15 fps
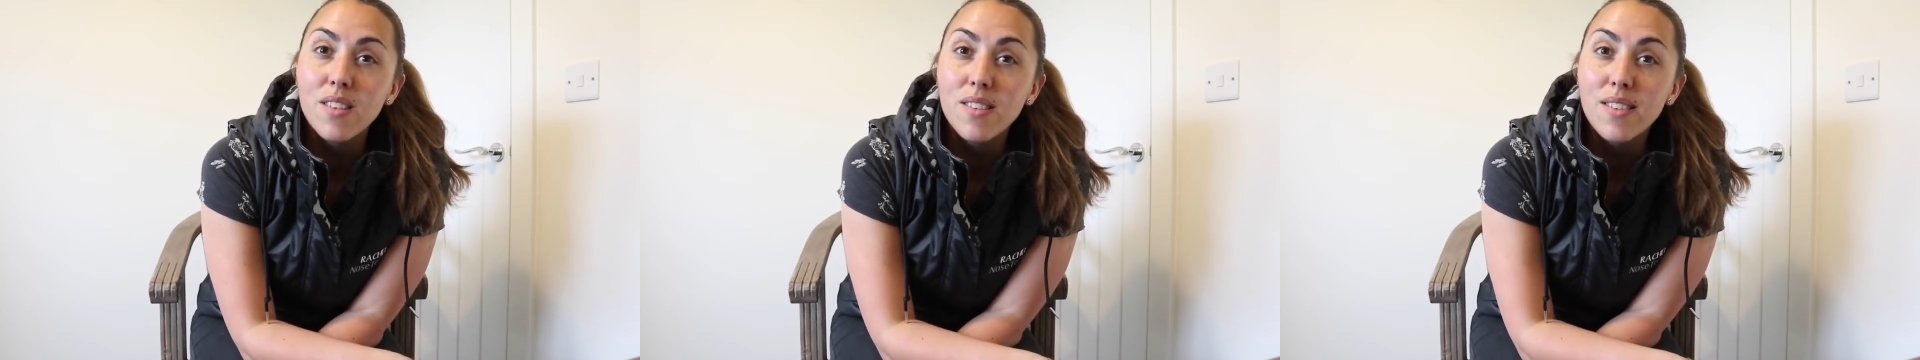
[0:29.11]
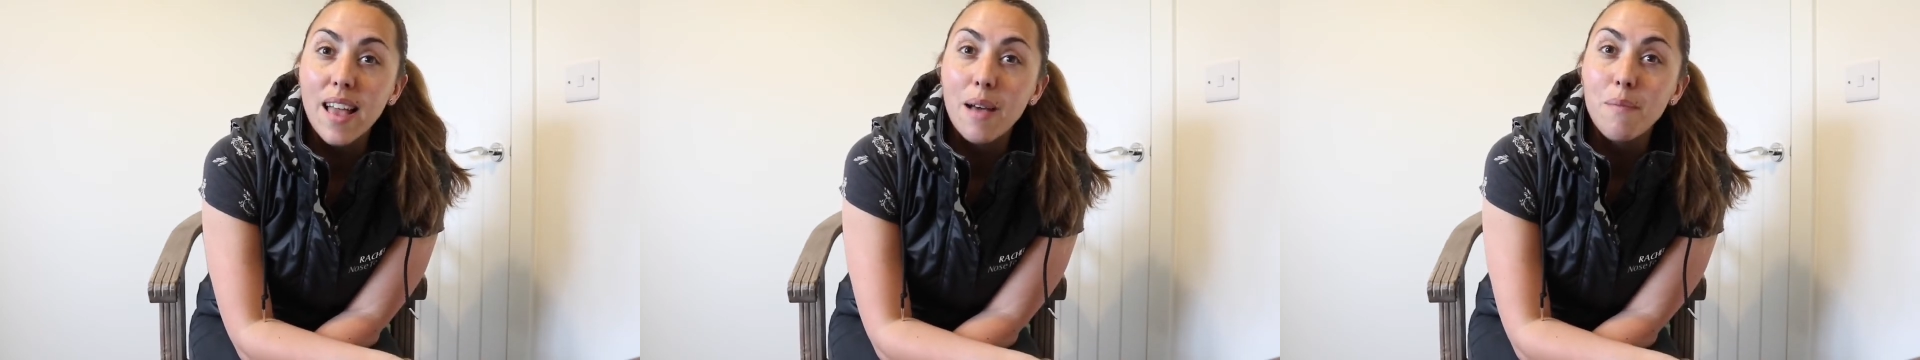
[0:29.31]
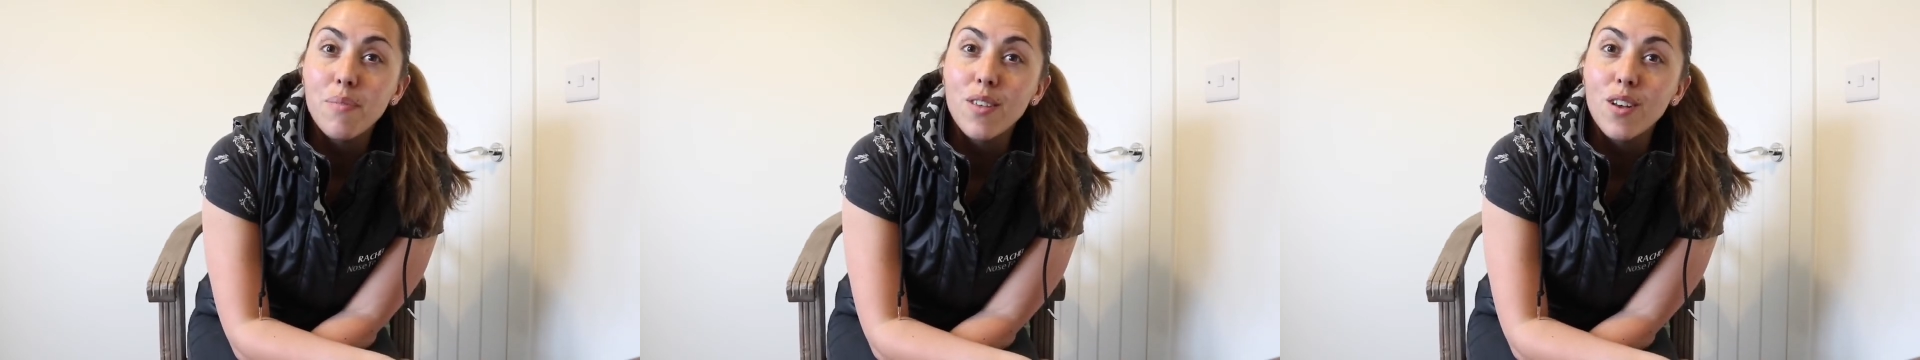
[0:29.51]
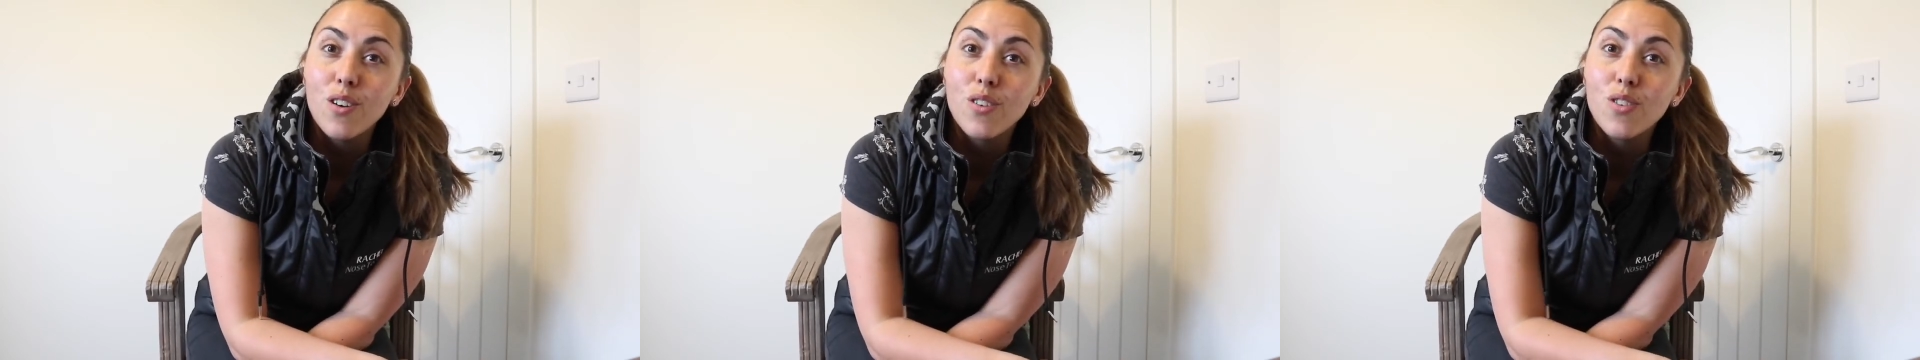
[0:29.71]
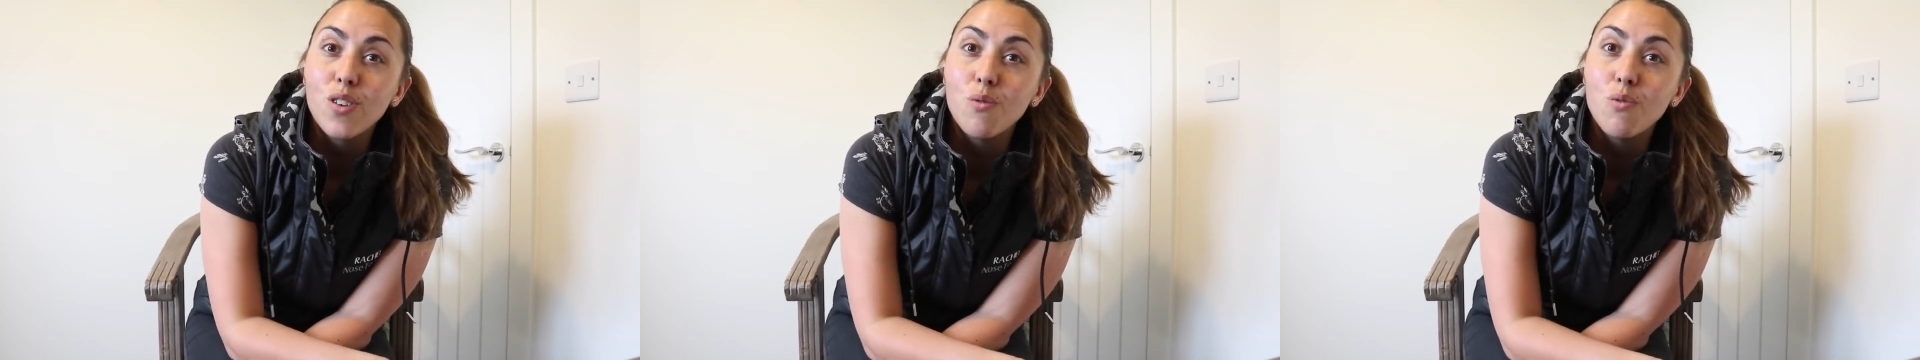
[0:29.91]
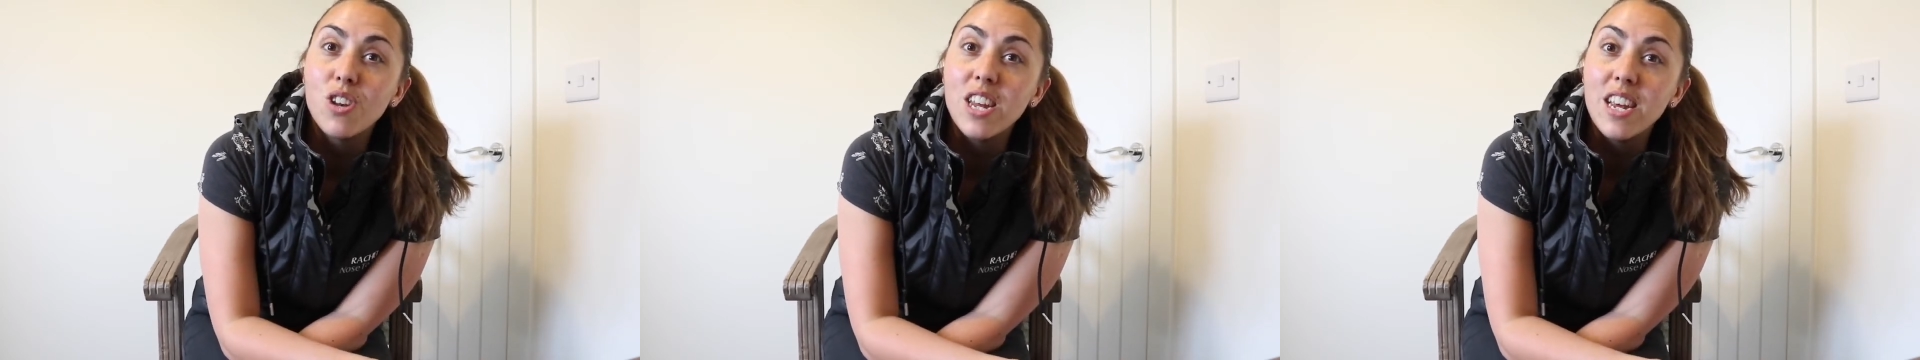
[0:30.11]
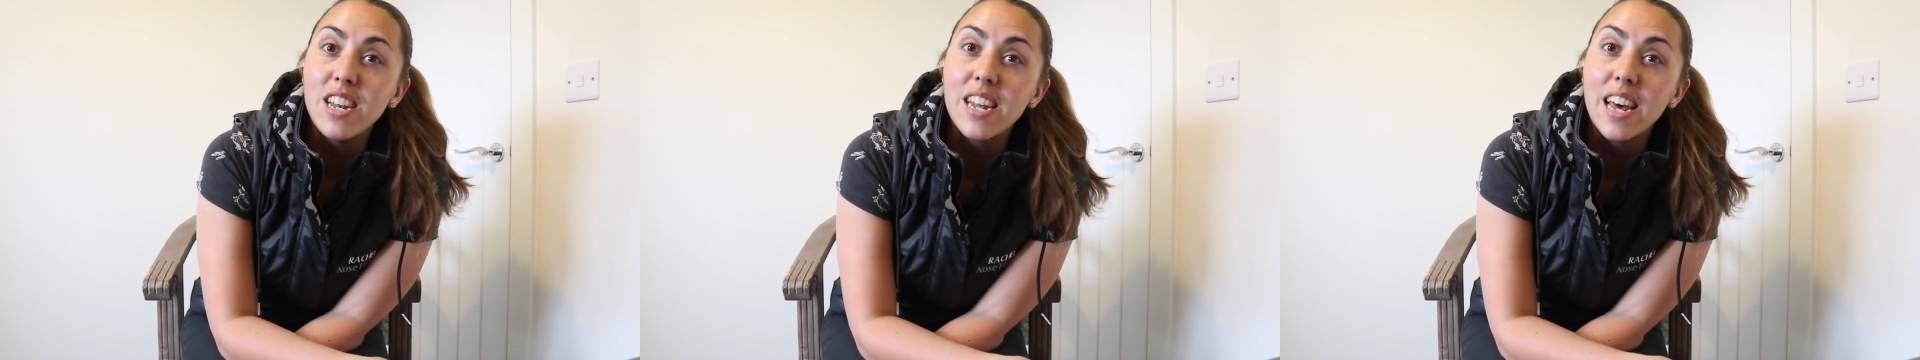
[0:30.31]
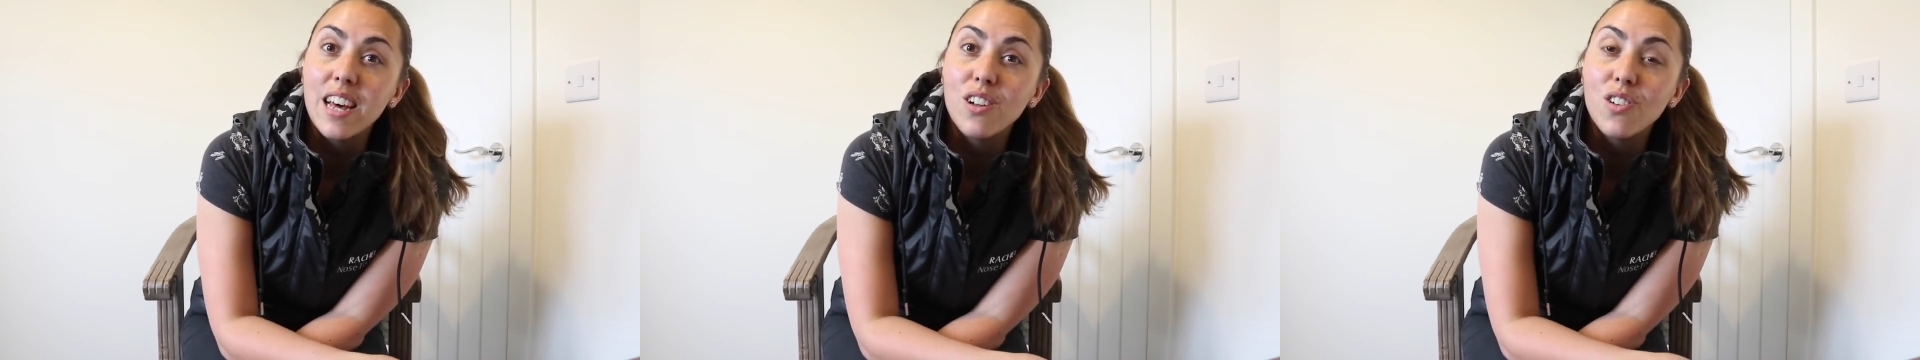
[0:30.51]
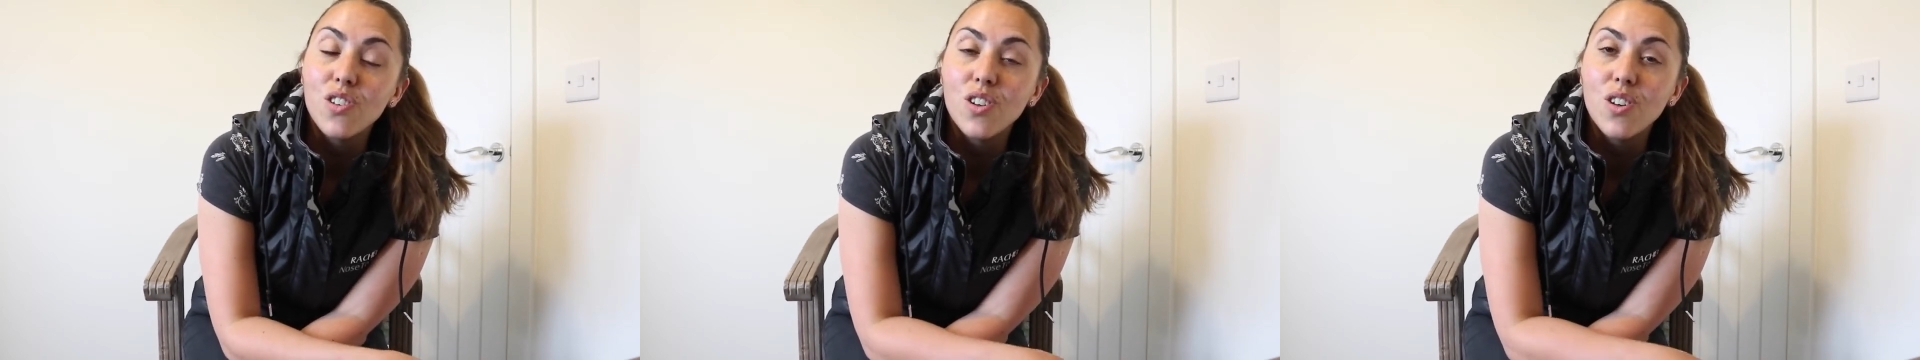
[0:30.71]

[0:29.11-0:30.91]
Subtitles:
steps are so detailed